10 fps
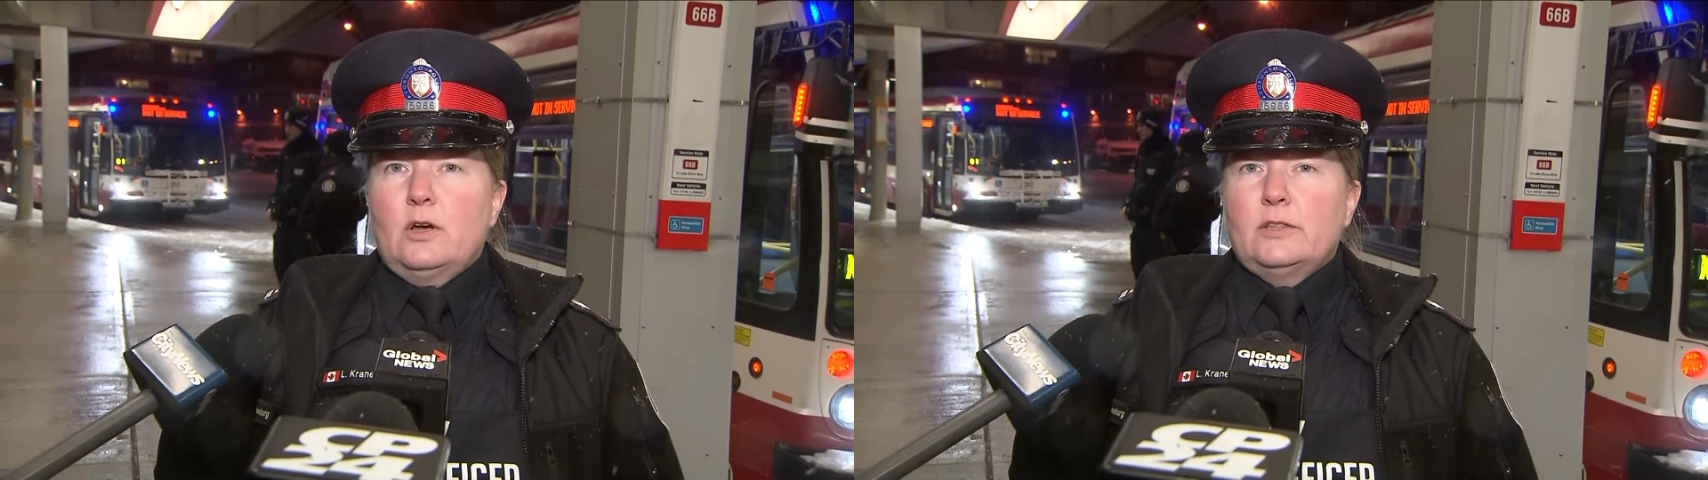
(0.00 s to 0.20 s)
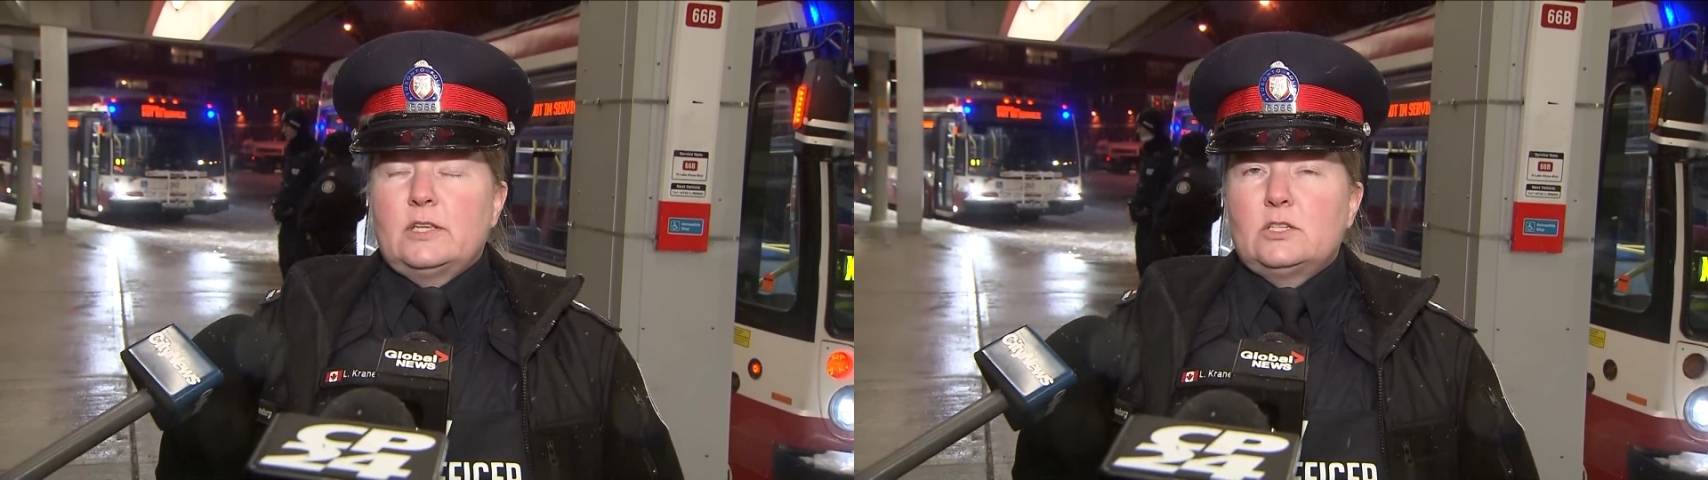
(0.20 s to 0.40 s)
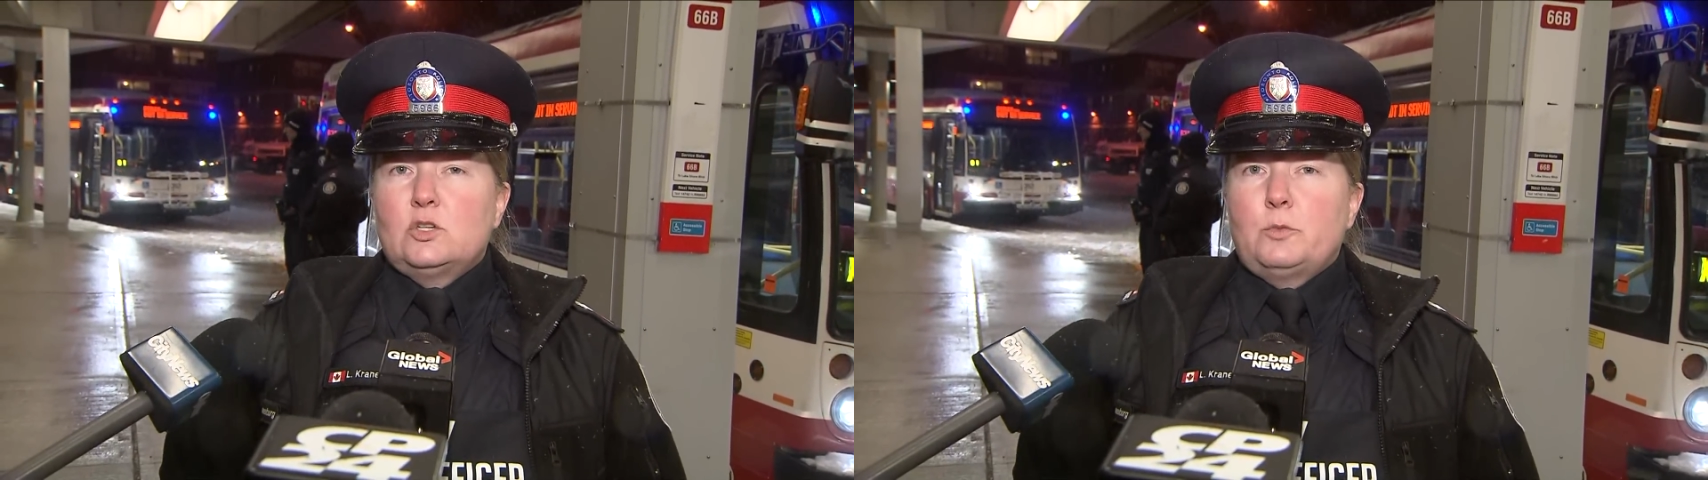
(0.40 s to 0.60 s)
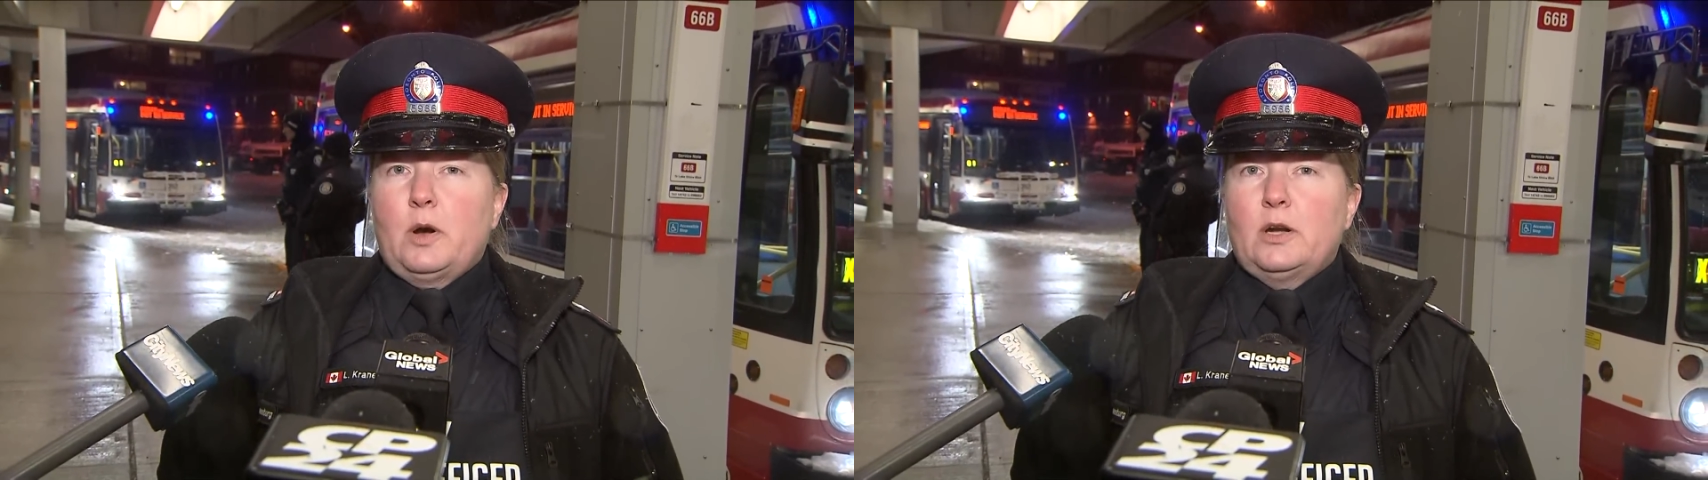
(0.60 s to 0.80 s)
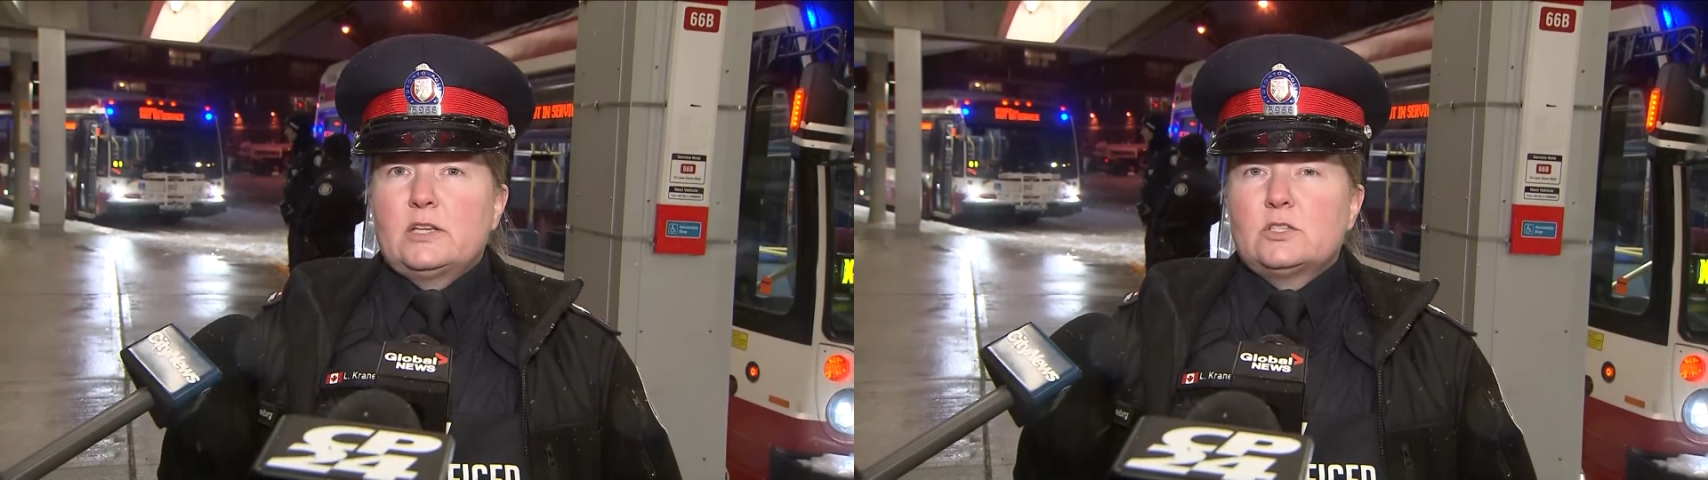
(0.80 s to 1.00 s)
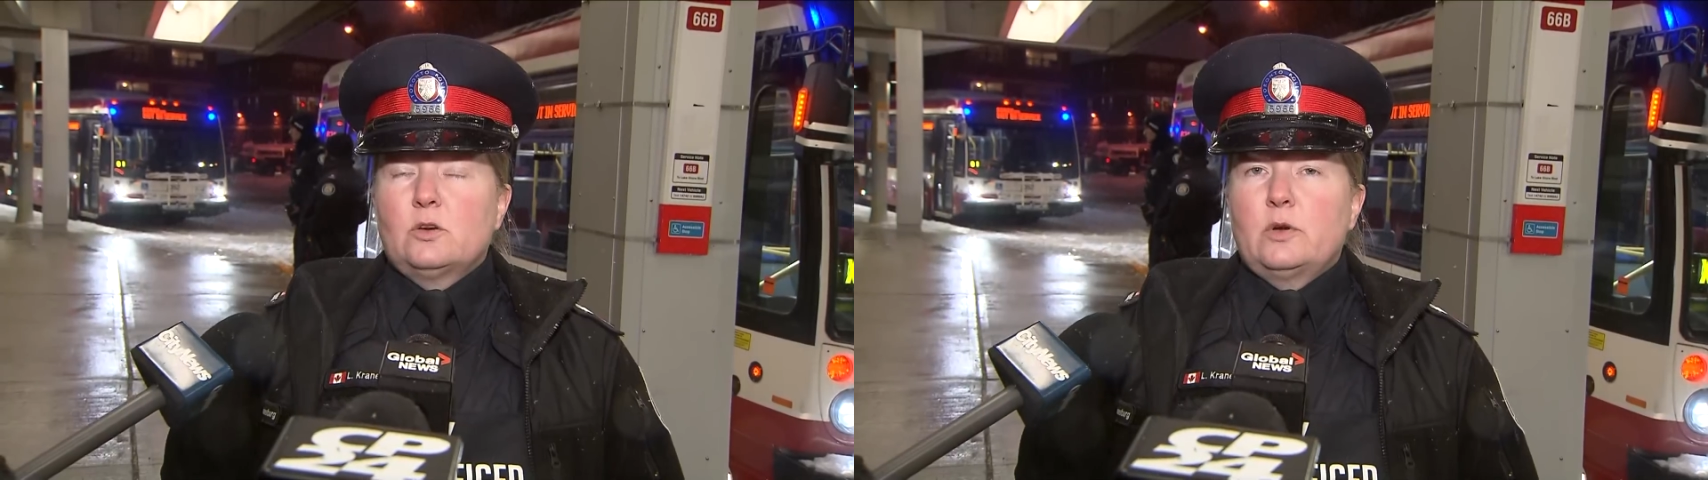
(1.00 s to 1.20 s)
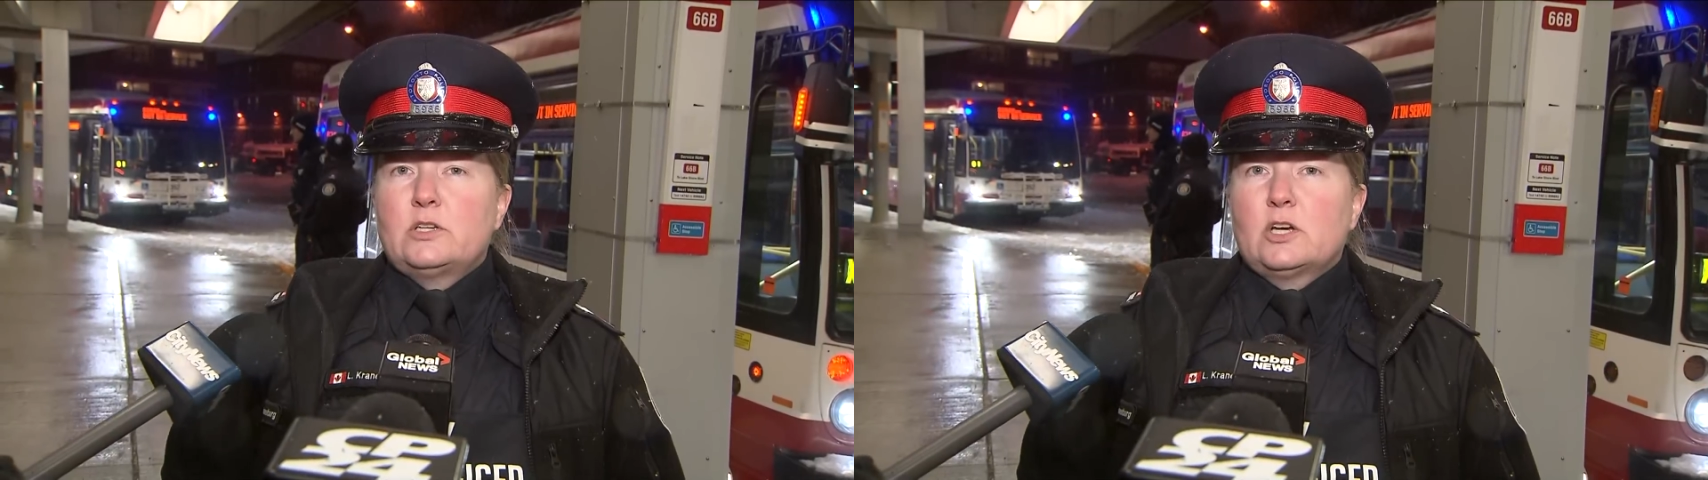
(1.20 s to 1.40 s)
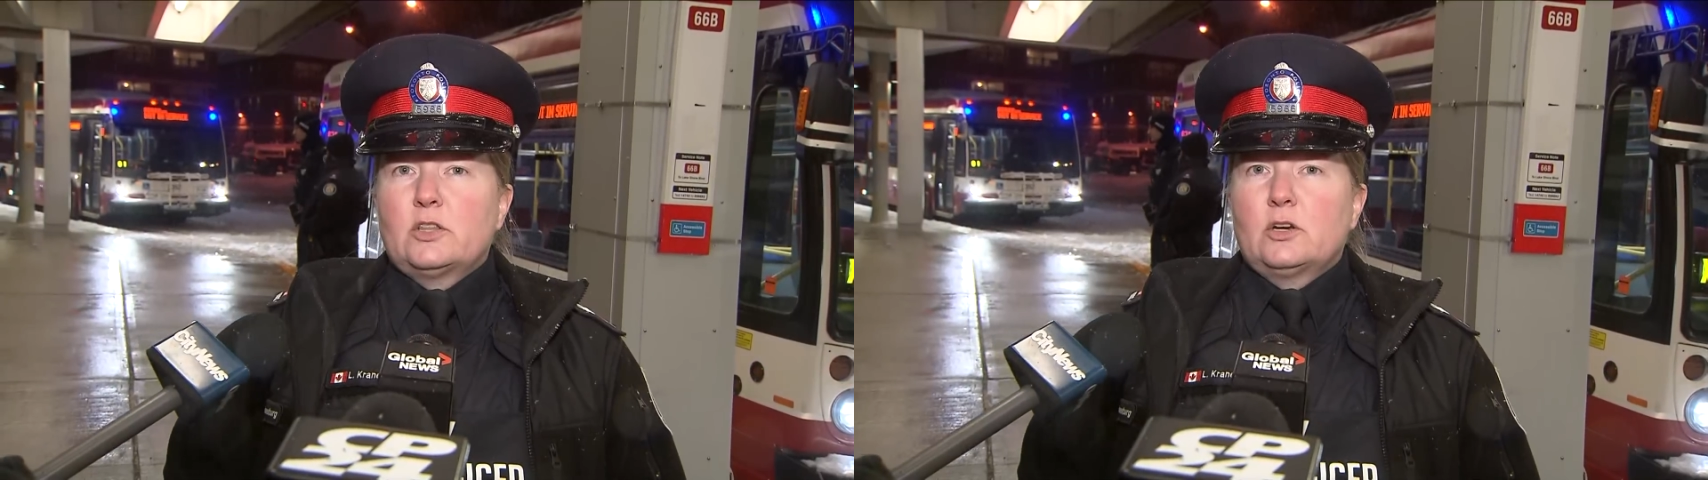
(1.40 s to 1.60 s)
not the two parties know
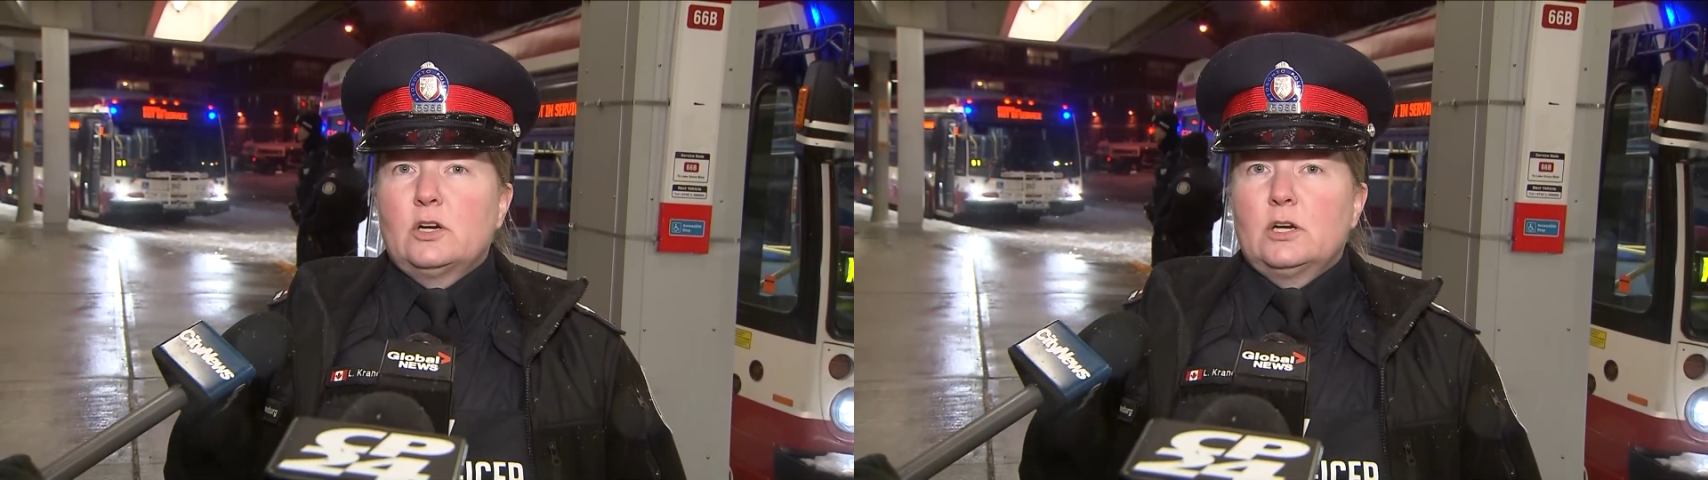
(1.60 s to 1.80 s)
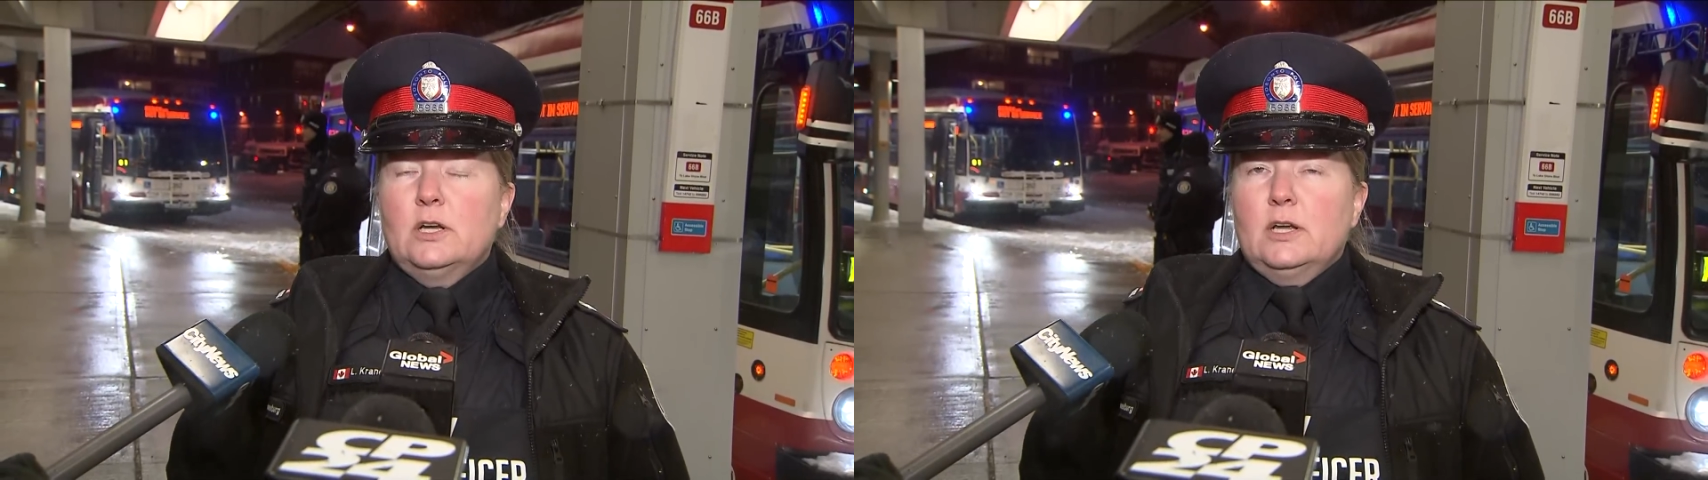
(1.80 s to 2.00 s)
each other,